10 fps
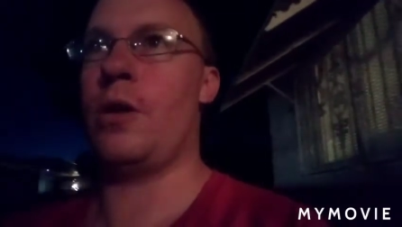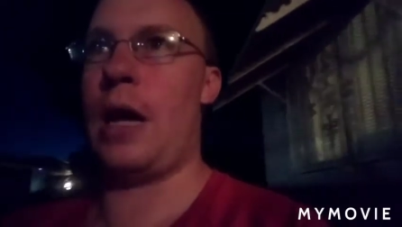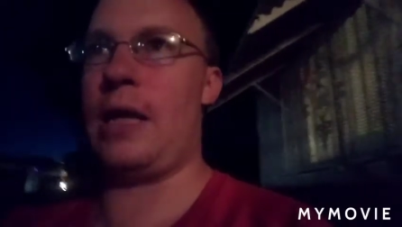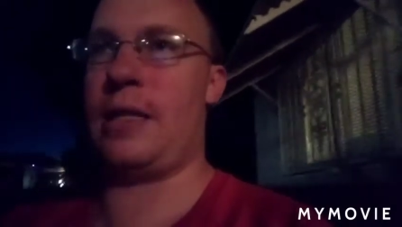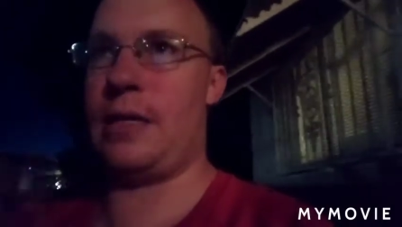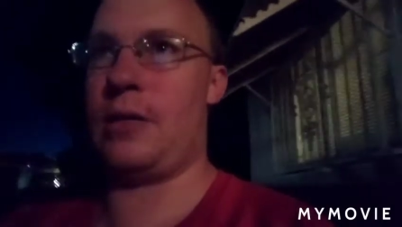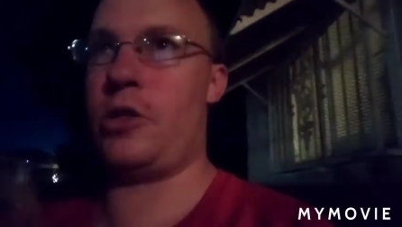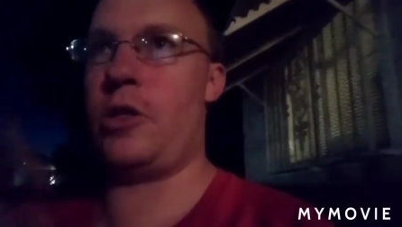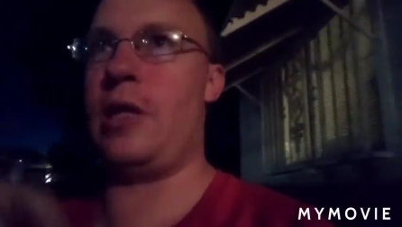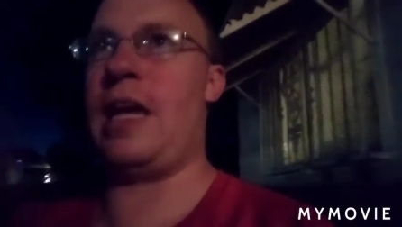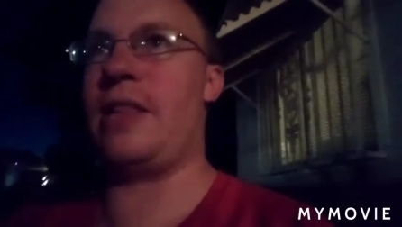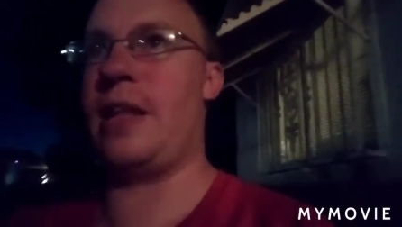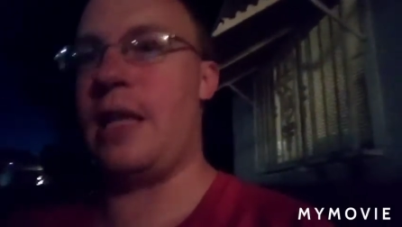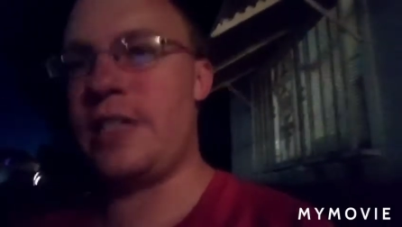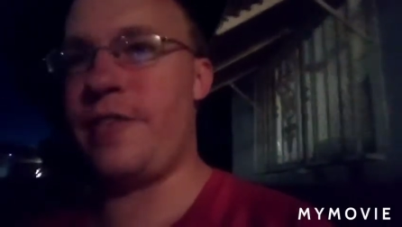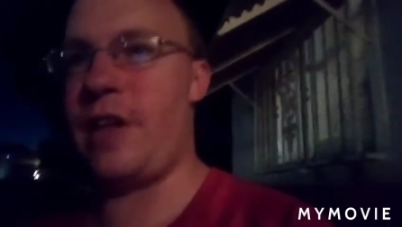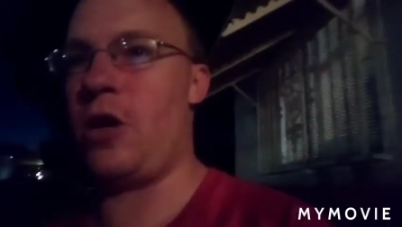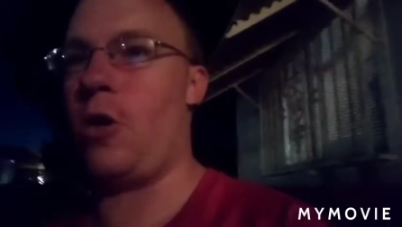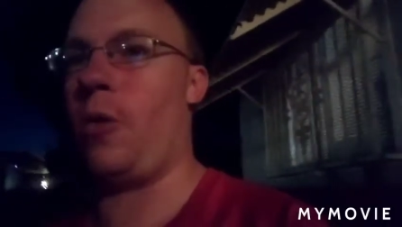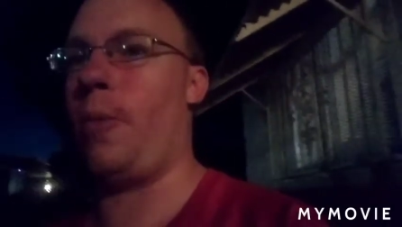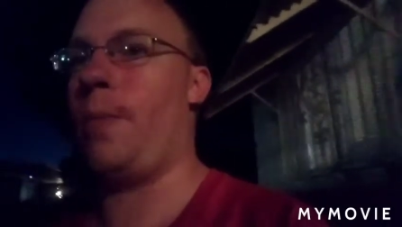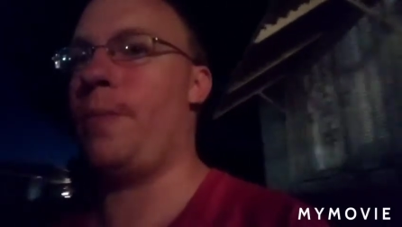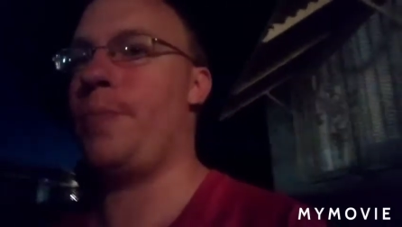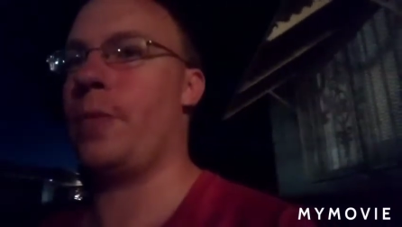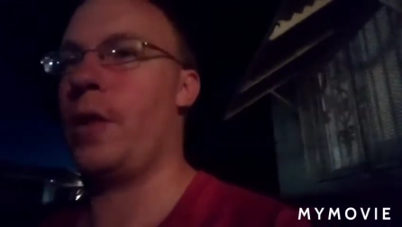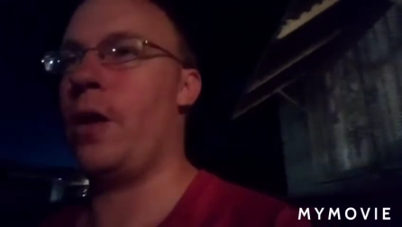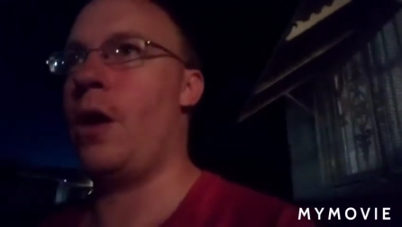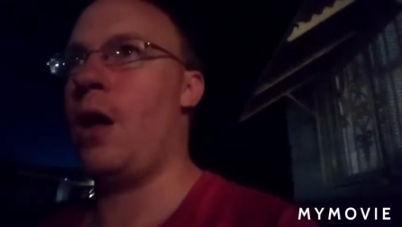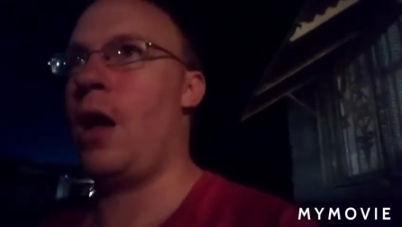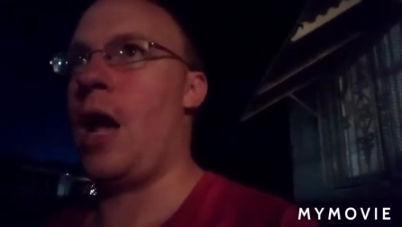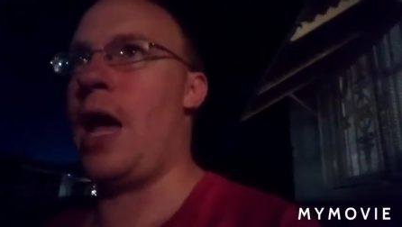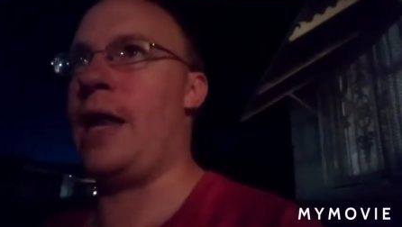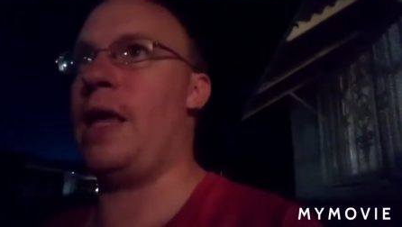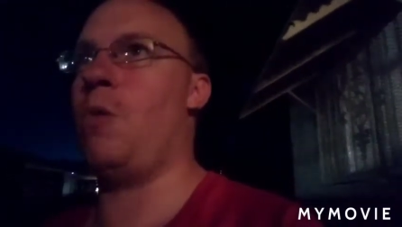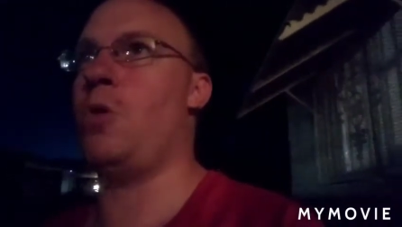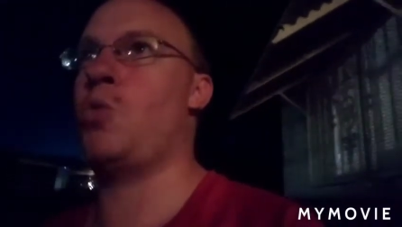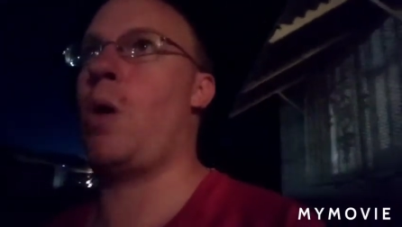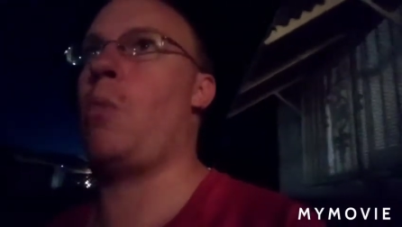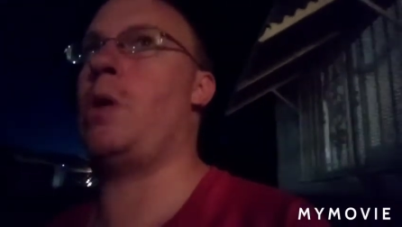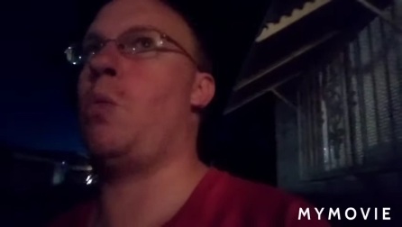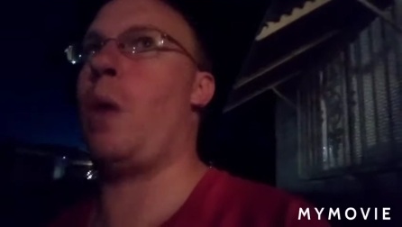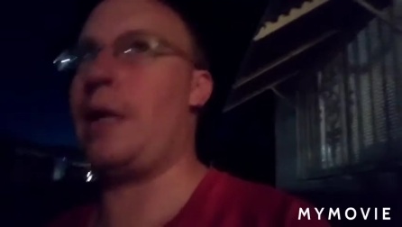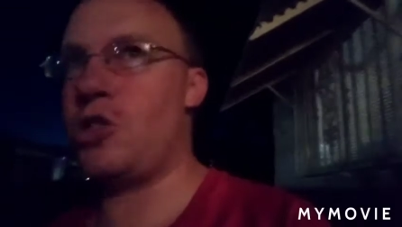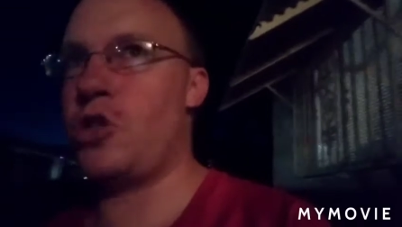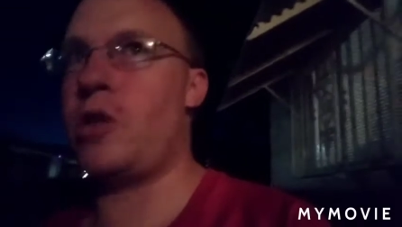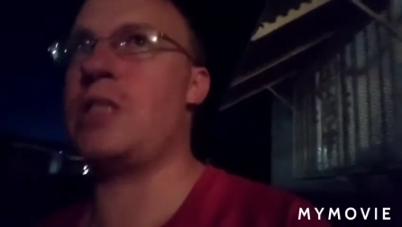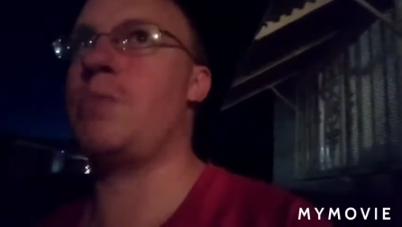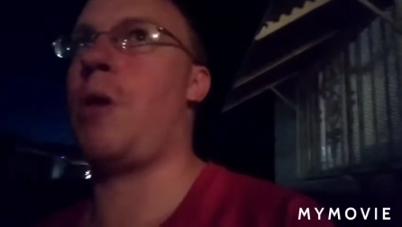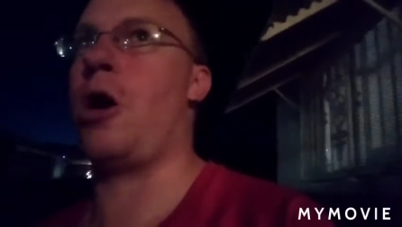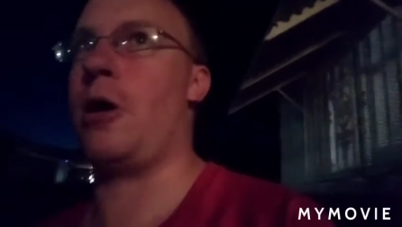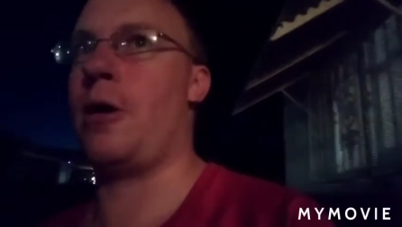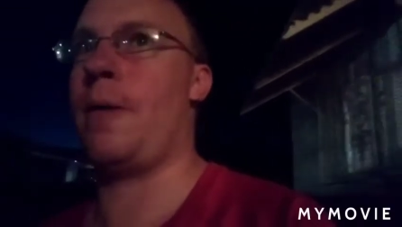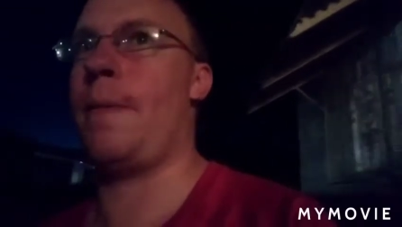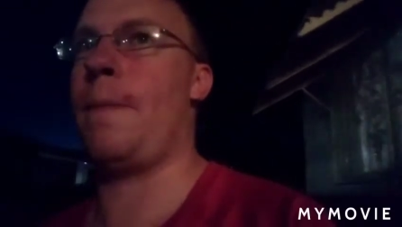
at, to the end of this video and it was when we went to this park